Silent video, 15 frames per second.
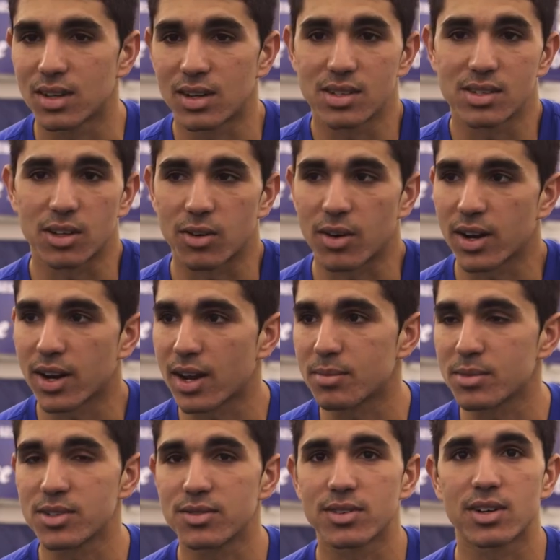It's a great
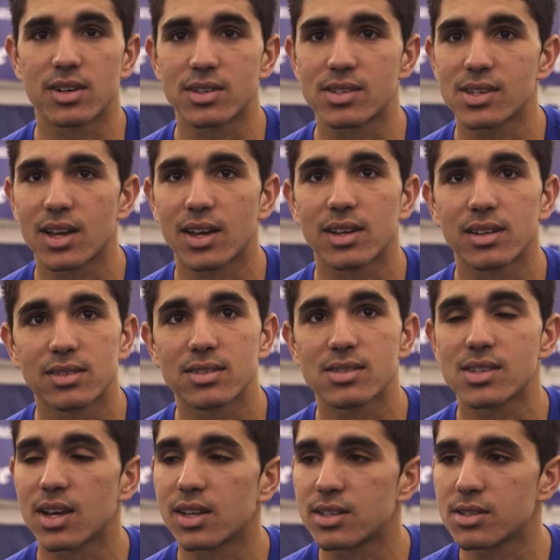atmosphere inside
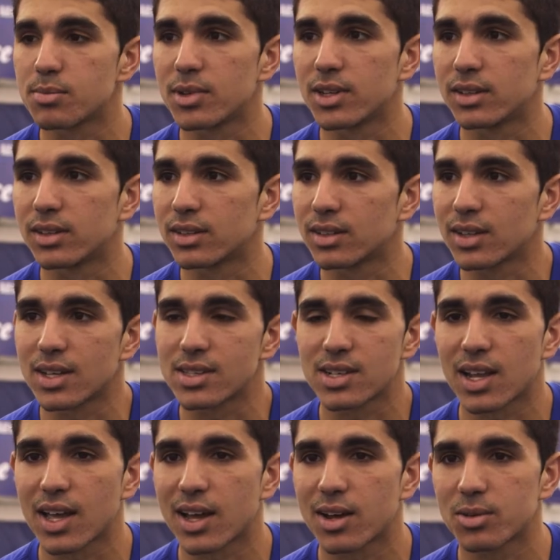this building. It gets
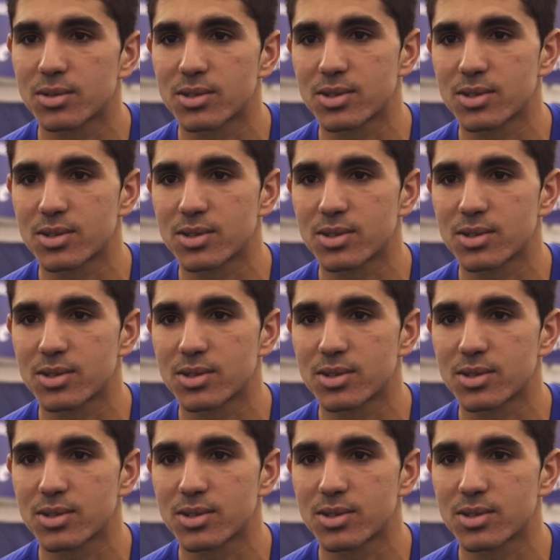loud,